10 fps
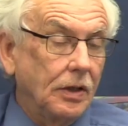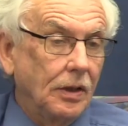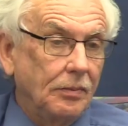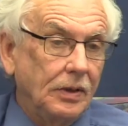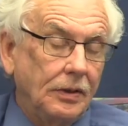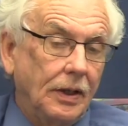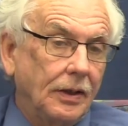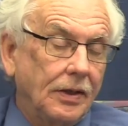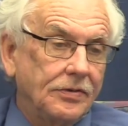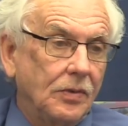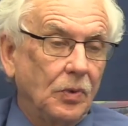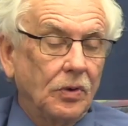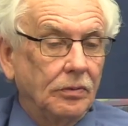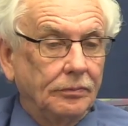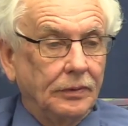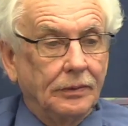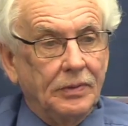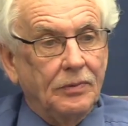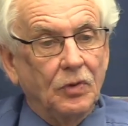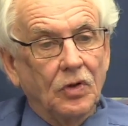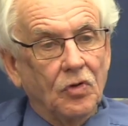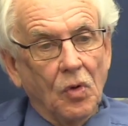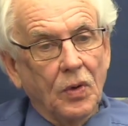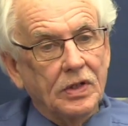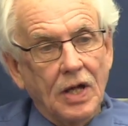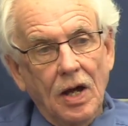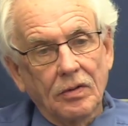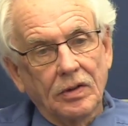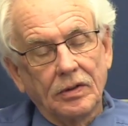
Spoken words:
I mean, yeah, like I said, we're a growing town, and